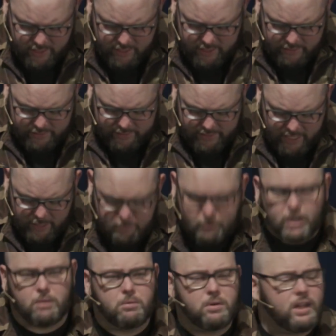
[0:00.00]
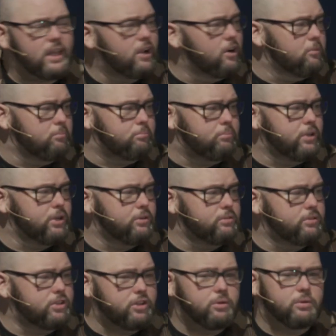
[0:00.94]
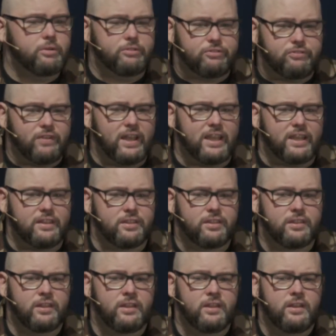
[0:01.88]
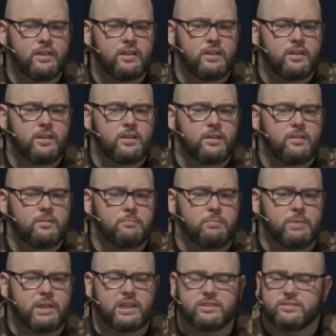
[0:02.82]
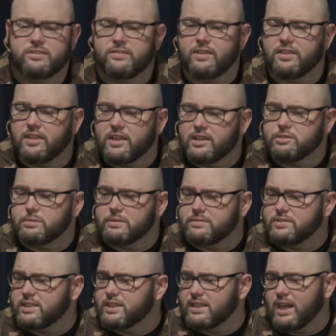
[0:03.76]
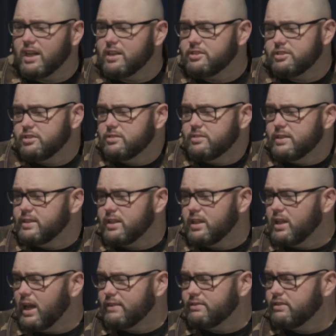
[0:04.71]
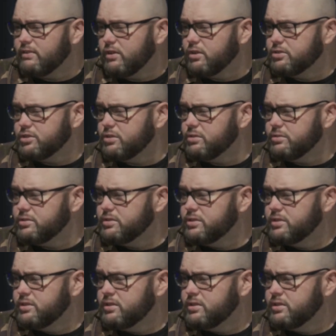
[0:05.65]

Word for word: today, but I want to help build your faith because of the things we've seen God do in the life of our church.